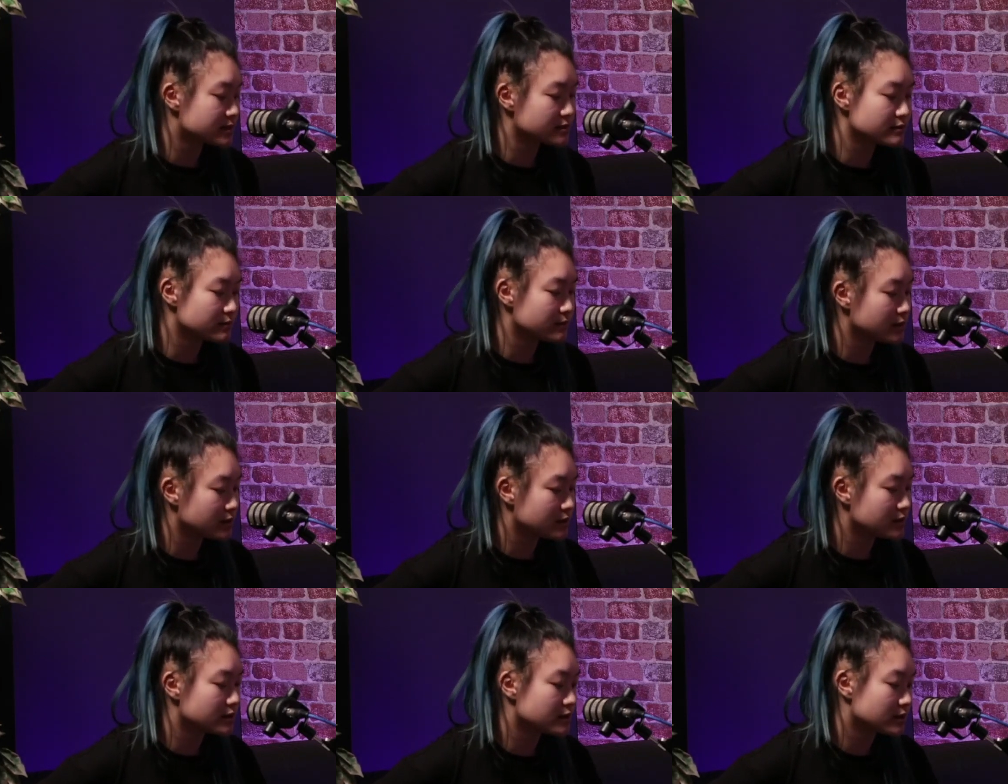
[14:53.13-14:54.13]
to
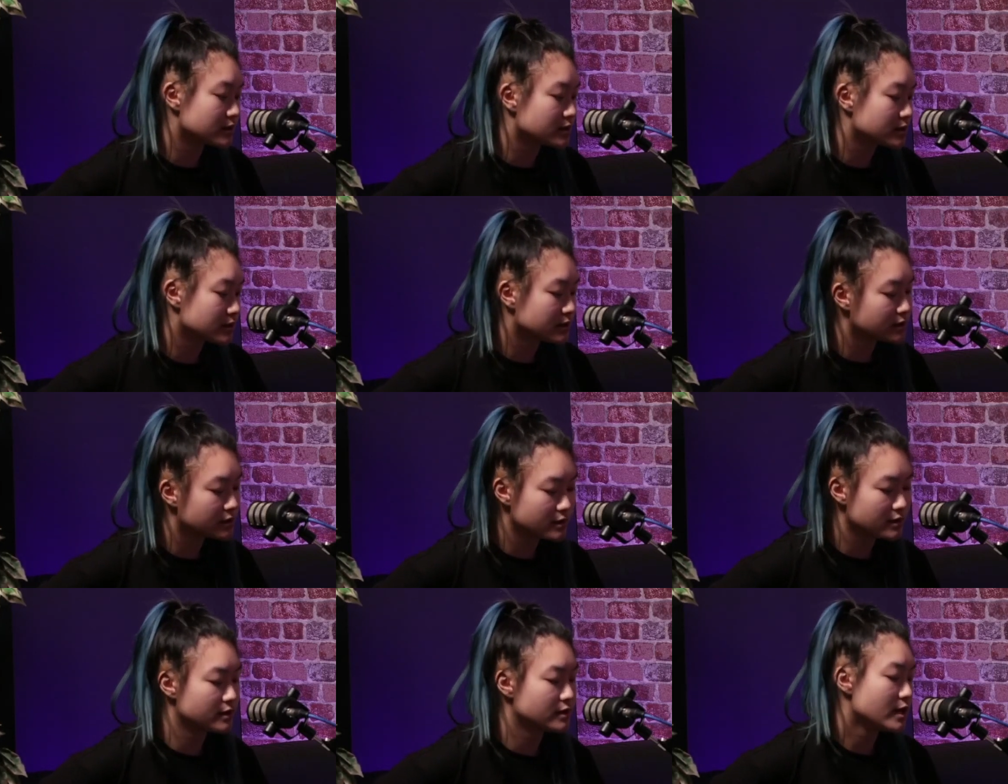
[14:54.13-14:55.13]
me,